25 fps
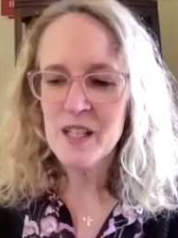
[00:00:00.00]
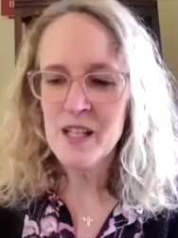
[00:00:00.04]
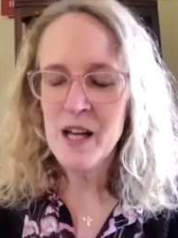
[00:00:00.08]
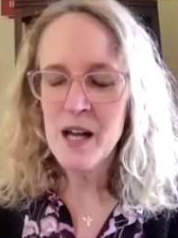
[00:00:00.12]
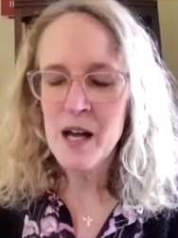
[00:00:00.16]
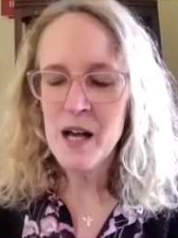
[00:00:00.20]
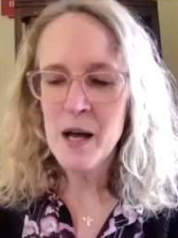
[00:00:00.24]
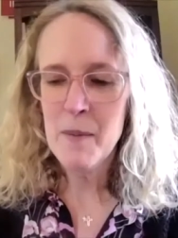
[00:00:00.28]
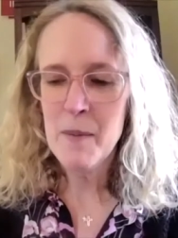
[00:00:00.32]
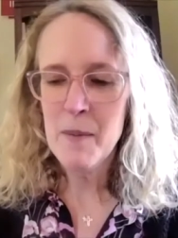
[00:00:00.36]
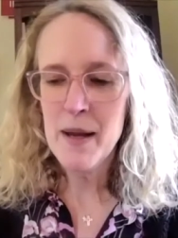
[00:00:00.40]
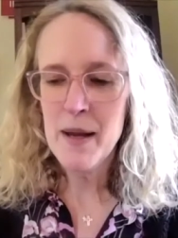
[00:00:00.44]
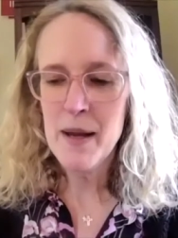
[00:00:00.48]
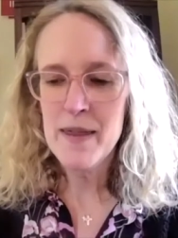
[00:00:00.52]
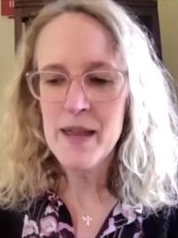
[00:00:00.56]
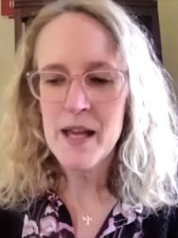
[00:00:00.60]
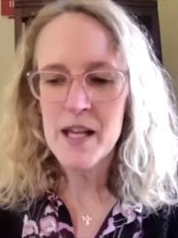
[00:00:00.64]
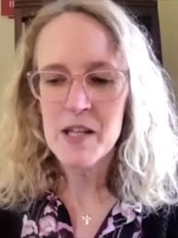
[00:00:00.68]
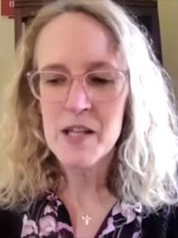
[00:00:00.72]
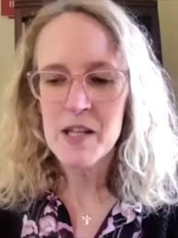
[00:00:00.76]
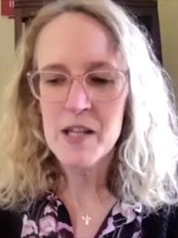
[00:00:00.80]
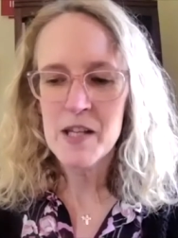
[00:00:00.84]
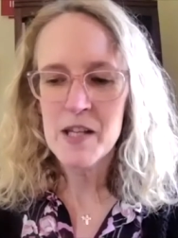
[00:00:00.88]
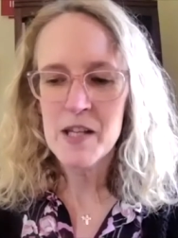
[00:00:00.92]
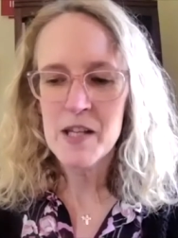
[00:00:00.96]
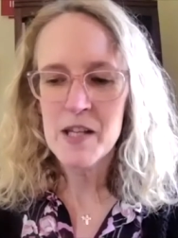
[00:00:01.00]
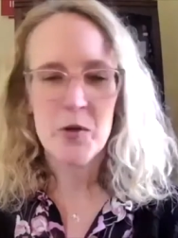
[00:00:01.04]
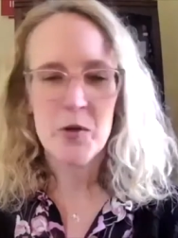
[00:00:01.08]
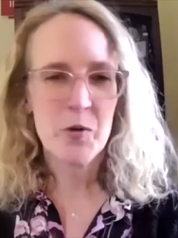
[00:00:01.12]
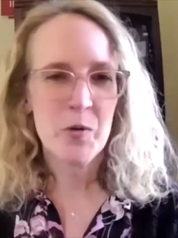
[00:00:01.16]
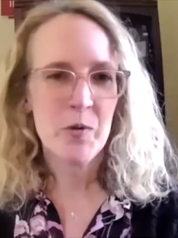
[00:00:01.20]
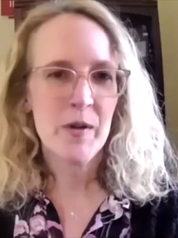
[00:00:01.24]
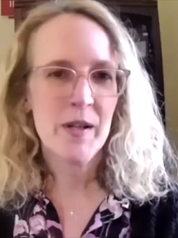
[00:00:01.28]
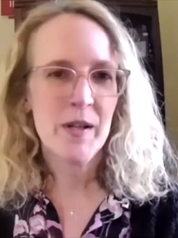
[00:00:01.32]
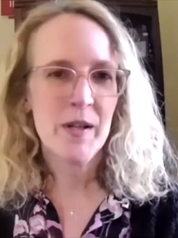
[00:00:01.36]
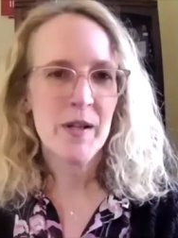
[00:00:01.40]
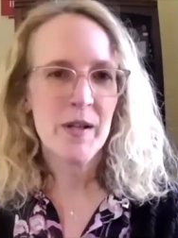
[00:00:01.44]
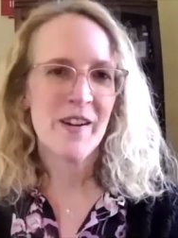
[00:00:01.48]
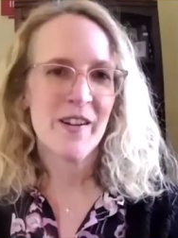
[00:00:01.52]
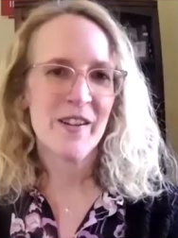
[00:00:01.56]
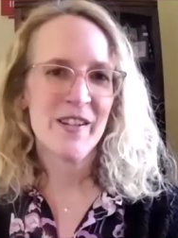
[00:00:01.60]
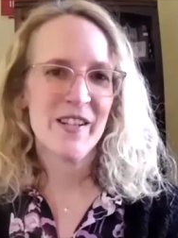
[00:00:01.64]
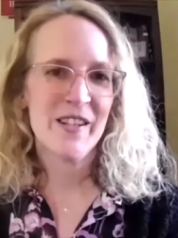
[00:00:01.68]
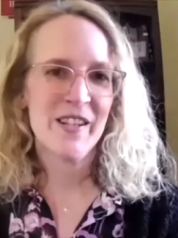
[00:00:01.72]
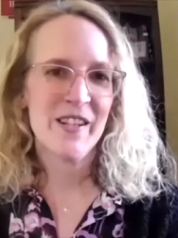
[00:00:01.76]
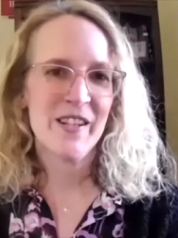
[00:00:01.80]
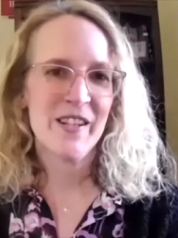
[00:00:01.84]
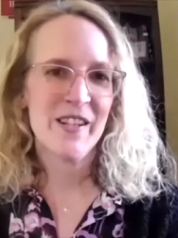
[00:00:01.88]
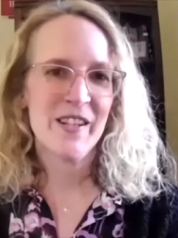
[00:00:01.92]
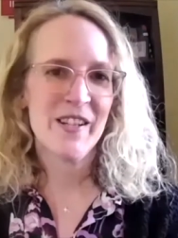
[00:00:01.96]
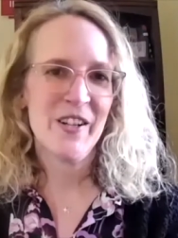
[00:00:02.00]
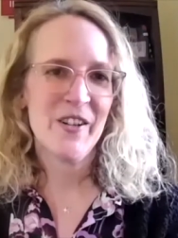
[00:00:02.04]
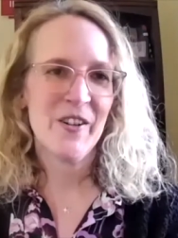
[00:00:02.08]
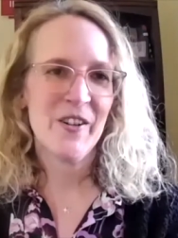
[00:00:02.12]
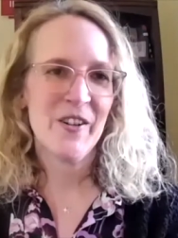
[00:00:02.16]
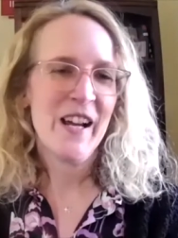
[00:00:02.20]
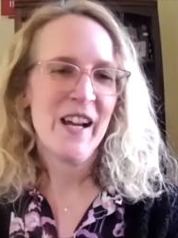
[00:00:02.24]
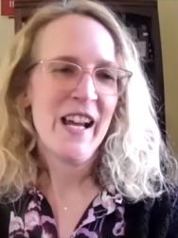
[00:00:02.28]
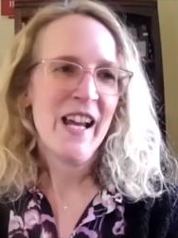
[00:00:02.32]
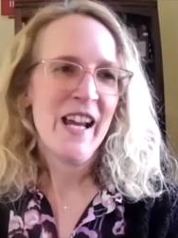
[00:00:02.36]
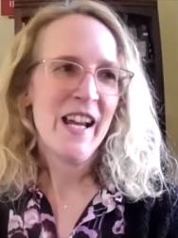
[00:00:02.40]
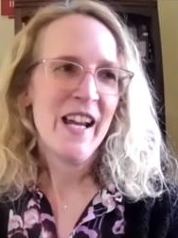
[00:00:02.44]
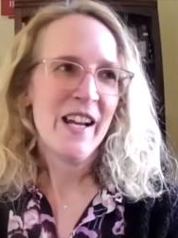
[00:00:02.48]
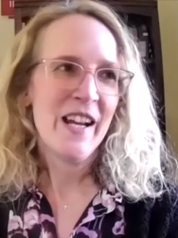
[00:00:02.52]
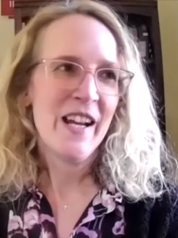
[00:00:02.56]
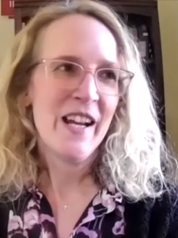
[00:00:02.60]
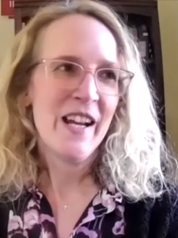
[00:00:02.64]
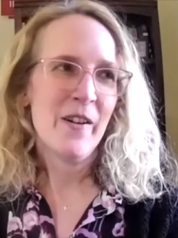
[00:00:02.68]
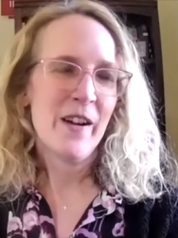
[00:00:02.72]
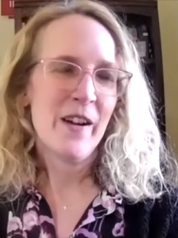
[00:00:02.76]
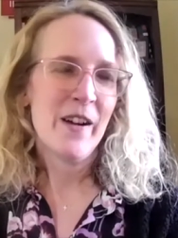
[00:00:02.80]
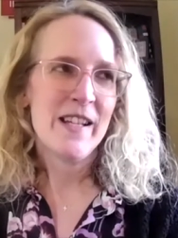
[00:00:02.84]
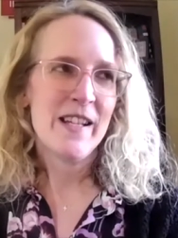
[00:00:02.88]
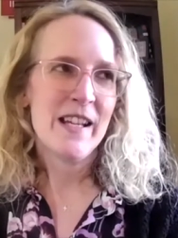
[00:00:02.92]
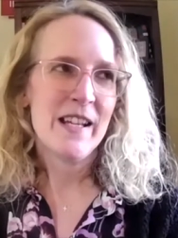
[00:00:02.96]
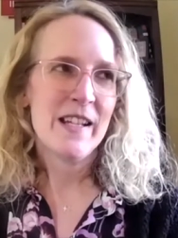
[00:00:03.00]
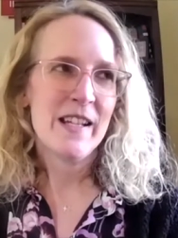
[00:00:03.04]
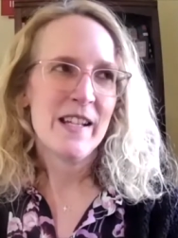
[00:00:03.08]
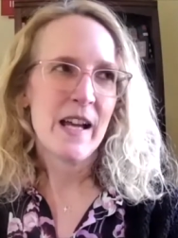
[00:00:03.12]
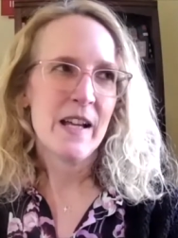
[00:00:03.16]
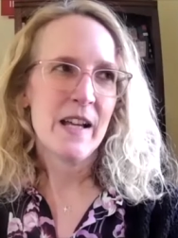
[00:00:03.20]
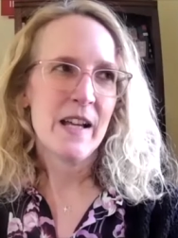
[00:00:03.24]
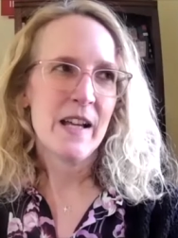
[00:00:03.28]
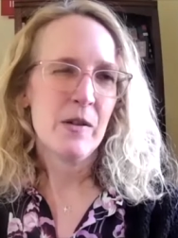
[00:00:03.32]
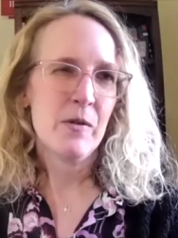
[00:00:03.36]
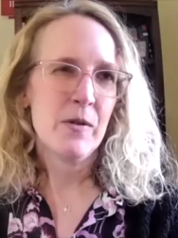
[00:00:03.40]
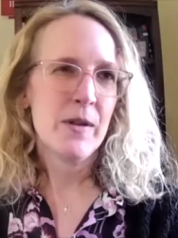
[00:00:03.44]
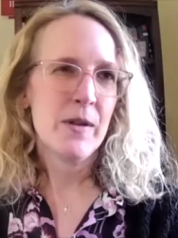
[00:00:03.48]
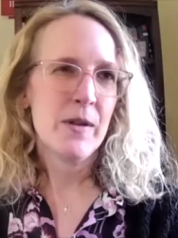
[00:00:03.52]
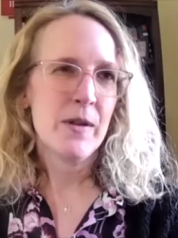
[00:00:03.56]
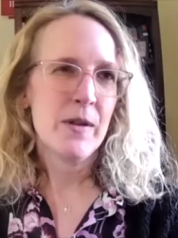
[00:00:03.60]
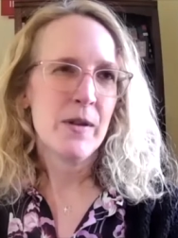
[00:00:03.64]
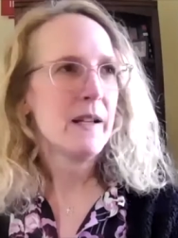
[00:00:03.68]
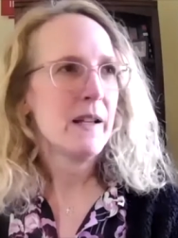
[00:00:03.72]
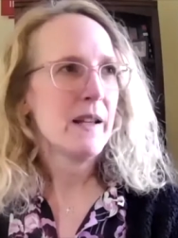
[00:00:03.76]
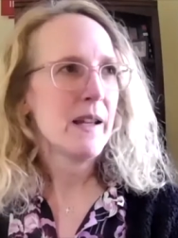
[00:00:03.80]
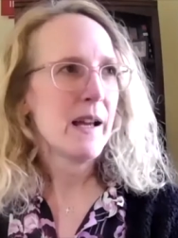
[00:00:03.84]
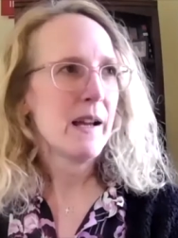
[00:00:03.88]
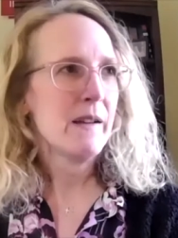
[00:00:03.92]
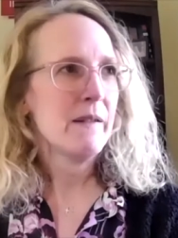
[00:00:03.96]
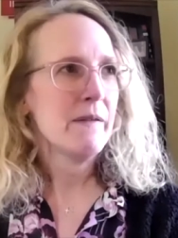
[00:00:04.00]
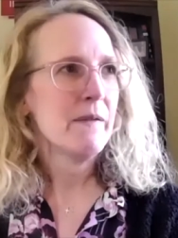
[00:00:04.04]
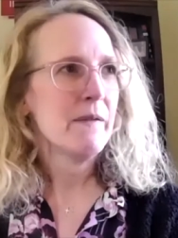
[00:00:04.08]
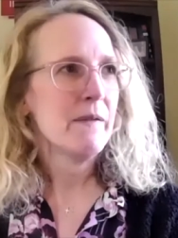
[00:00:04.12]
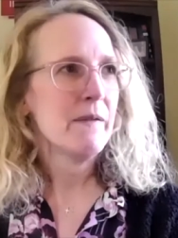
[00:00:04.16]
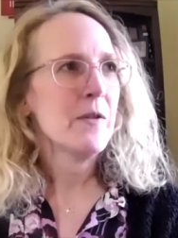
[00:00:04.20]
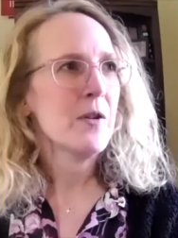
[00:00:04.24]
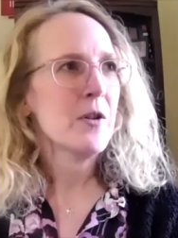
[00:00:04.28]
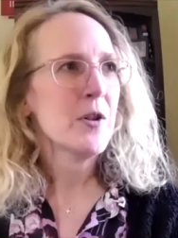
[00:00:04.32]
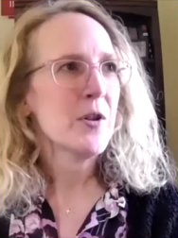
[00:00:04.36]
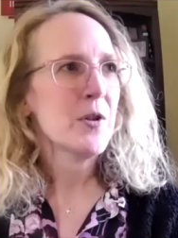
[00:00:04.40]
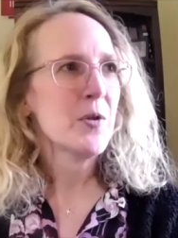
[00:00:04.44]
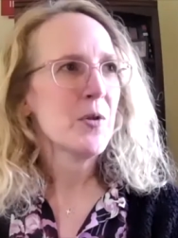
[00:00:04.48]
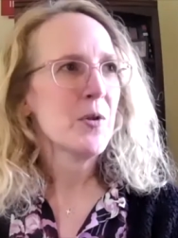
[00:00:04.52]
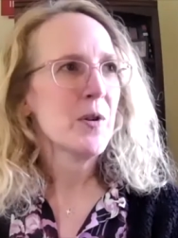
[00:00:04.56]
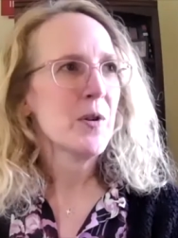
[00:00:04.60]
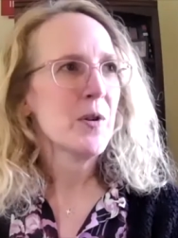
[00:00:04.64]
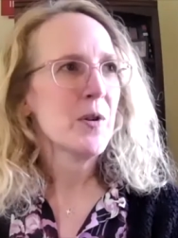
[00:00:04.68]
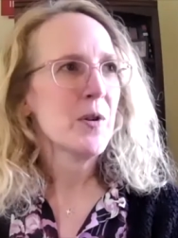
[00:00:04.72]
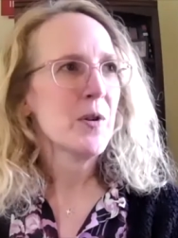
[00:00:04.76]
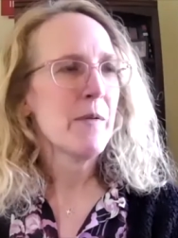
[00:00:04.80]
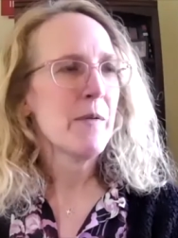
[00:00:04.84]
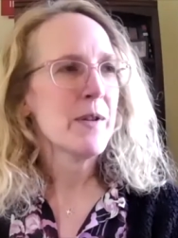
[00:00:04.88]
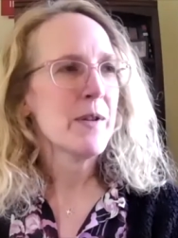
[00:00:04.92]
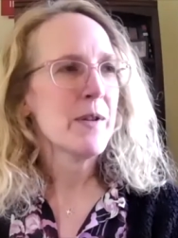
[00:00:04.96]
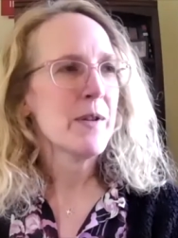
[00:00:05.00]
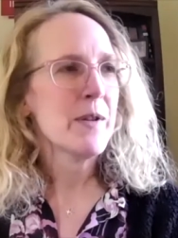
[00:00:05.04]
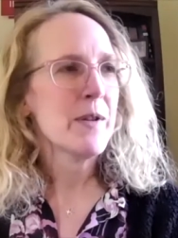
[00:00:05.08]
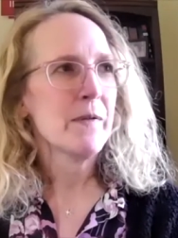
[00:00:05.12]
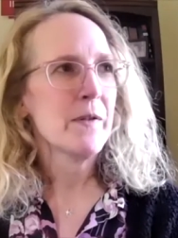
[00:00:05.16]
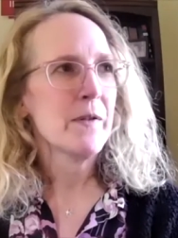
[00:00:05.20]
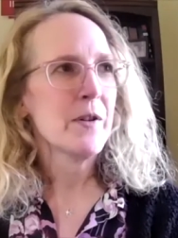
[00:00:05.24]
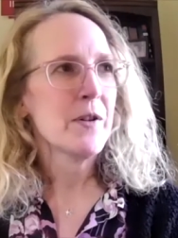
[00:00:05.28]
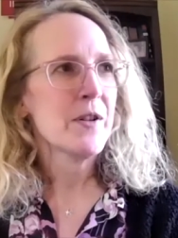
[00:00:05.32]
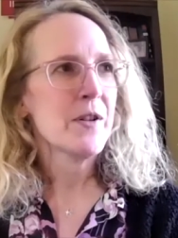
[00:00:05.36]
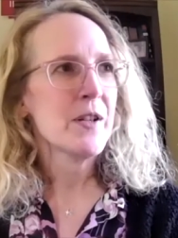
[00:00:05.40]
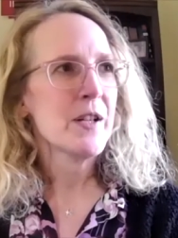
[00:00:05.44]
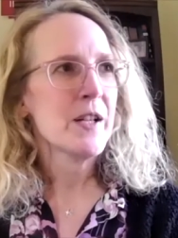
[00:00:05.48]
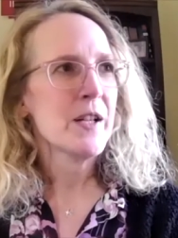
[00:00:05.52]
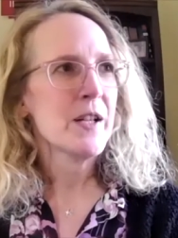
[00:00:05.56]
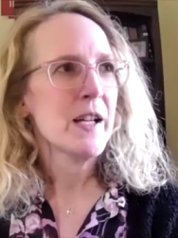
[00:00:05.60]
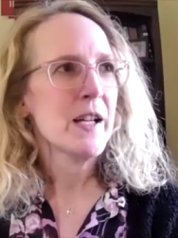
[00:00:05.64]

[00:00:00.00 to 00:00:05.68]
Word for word: And that's what we're truly called to do. You know, as I told that first story, that was our first